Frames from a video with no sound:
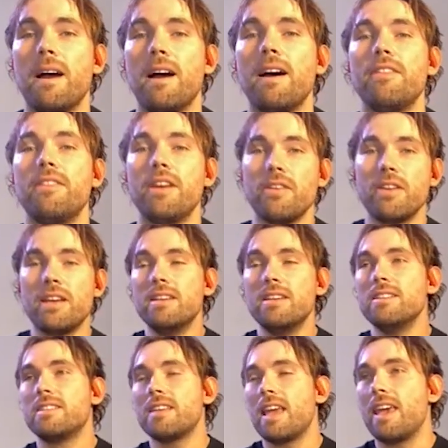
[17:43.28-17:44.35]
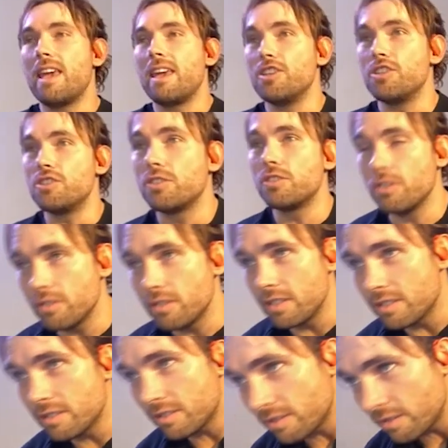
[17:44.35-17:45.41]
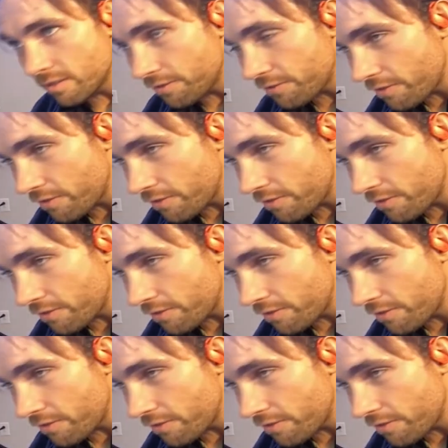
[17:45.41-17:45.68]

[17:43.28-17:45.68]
There is a shirtless